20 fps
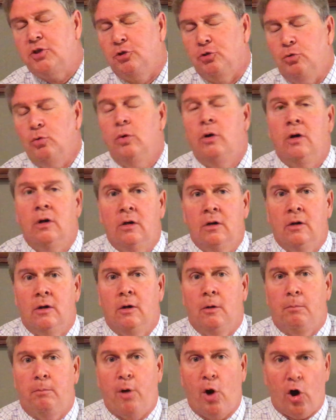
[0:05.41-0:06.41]
to
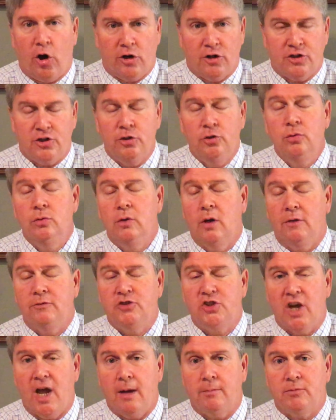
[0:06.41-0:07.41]
part 2 of
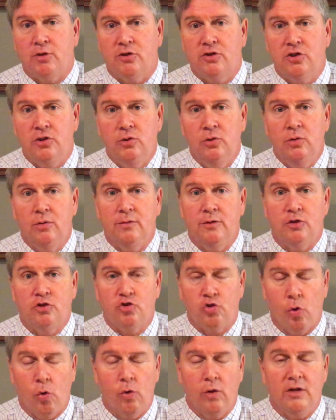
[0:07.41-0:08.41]
chapter 2 of the
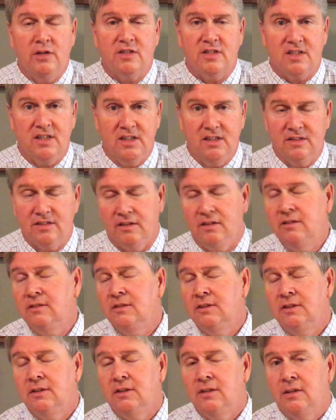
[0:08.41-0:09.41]
Troy SCISA
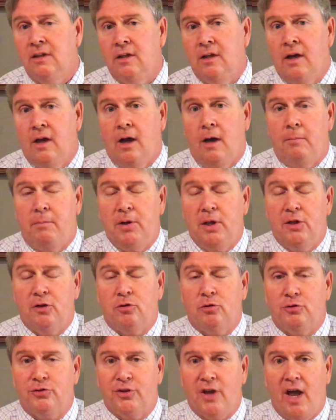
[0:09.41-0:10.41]

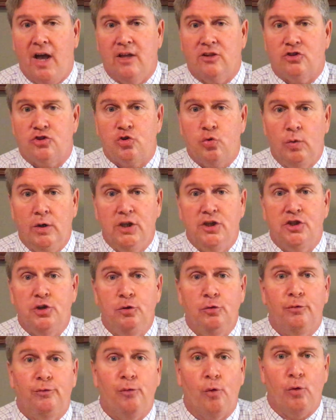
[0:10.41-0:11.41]
Political Science
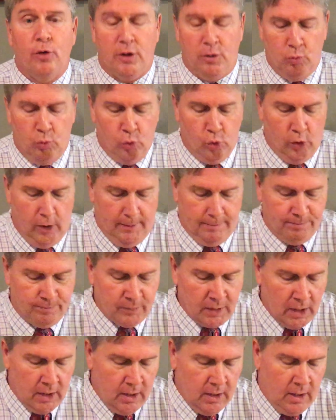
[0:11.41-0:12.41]
2241.
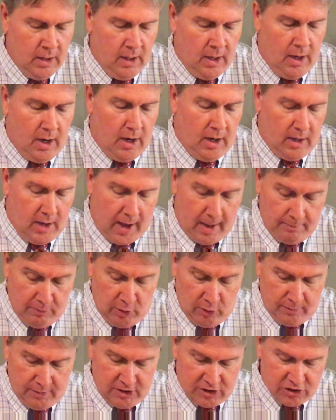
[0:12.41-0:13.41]
I'm
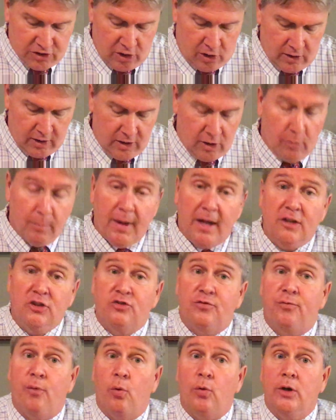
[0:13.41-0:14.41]
going to be starting on page
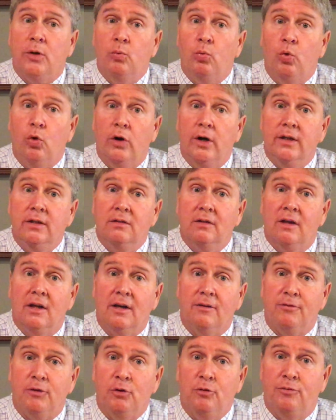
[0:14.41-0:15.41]
41, and
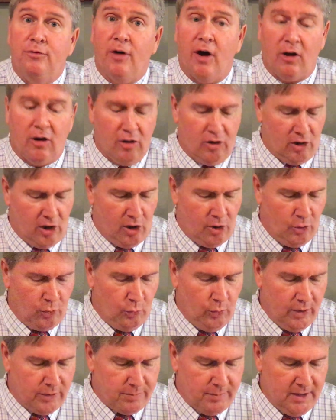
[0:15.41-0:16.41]
if you'd follow along
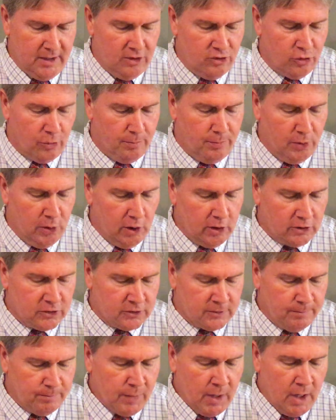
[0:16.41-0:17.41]
with me in your books,
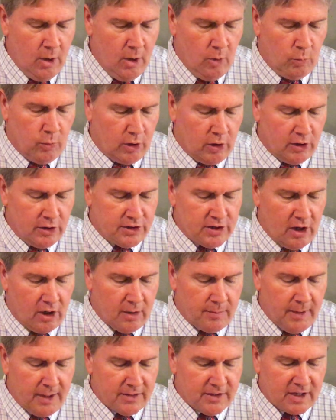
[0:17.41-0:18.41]
we're going to talk
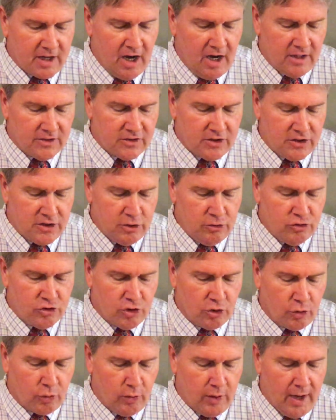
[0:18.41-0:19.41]
about the
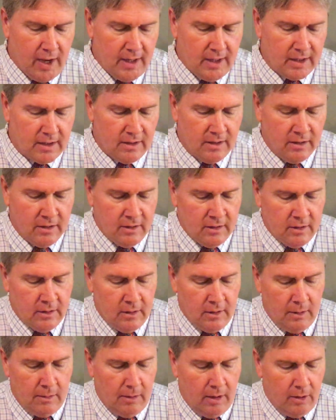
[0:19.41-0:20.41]
Constitution created
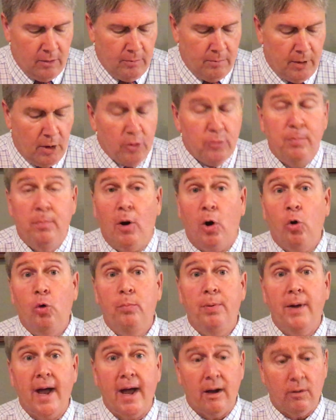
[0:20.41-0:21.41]
both bold
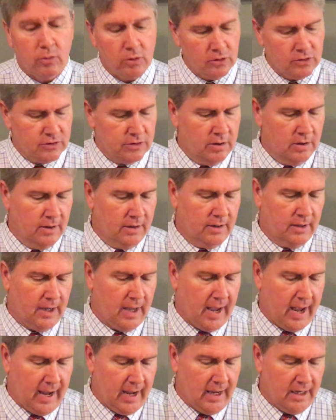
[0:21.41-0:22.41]
powers
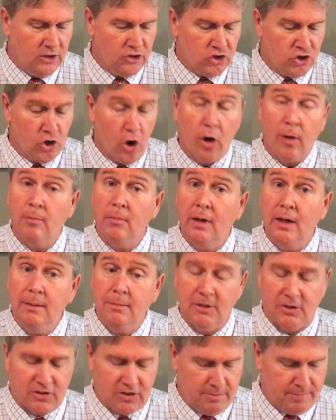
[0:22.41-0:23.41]
and sharp
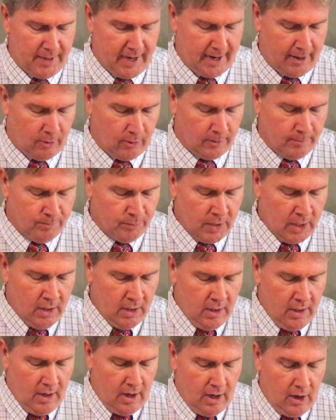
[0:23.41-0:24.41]
limits to power.
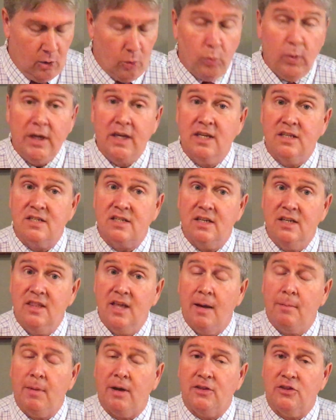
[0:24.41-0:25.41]
We can see
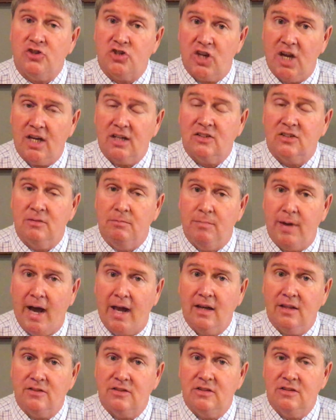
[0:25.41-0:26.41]
that by the checks and
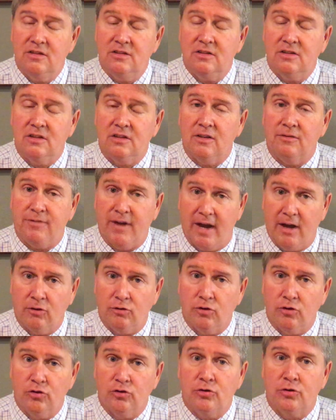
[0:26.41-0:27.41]
balances that the
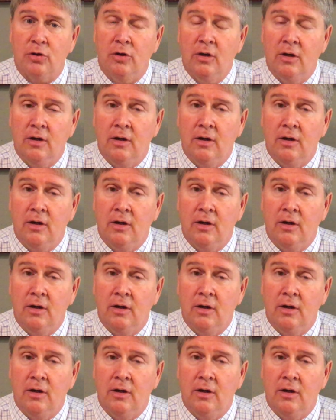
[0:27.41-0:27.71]
founders